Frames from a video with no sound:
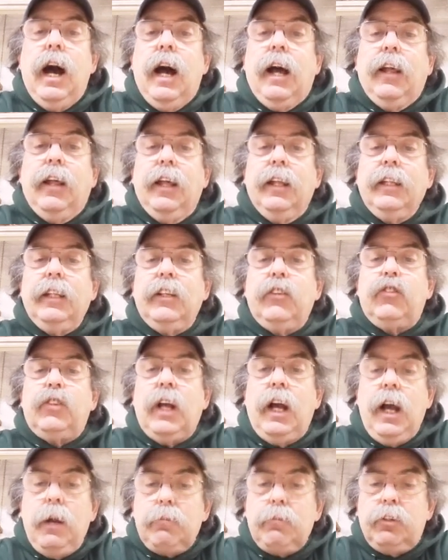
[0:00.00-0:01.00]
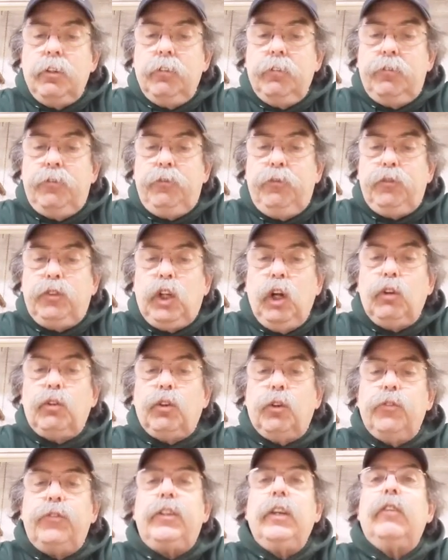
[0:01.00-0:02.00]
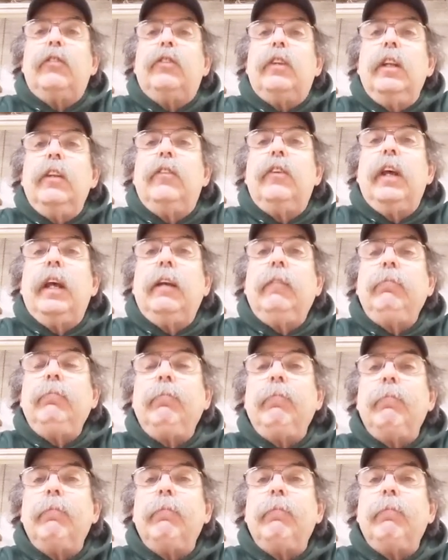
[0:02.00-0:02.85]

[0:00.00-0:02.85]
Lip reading: in these times of social distancing,